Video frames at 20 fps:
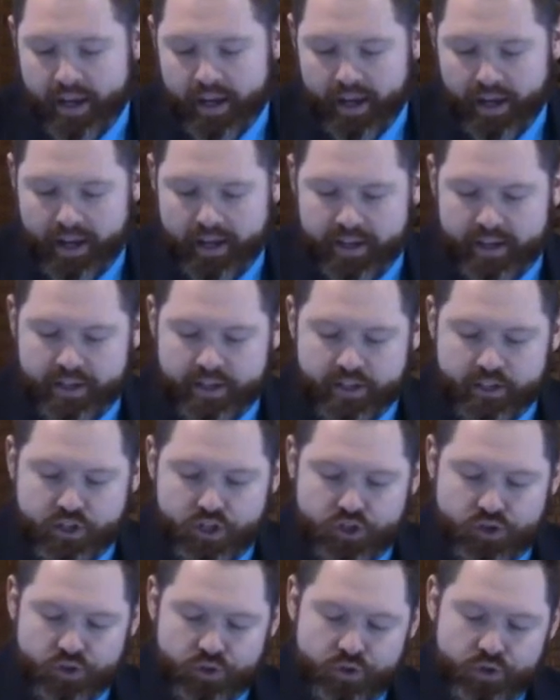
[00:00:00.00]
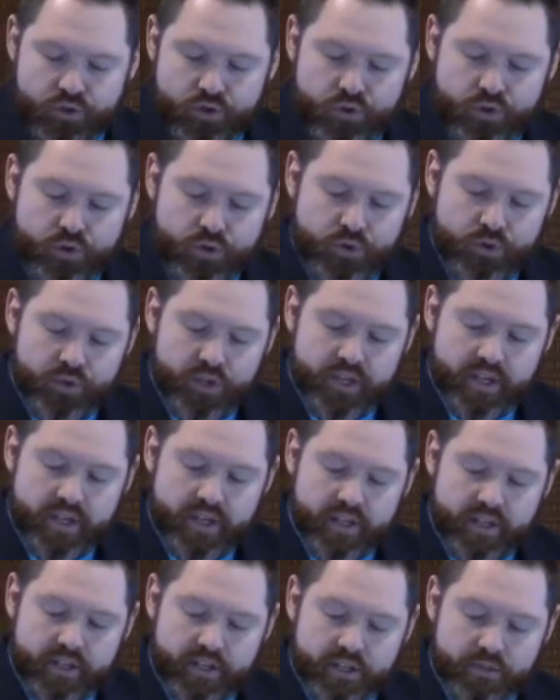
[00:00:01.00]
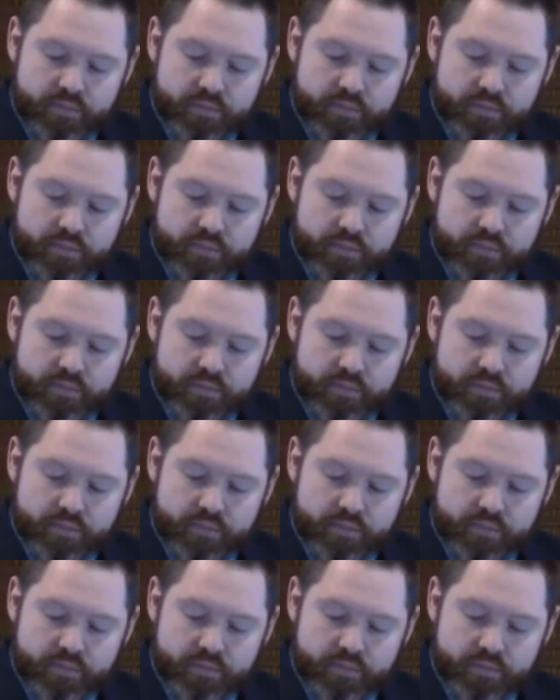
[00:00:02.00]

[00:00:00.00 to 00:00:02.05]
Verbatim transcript: His truth is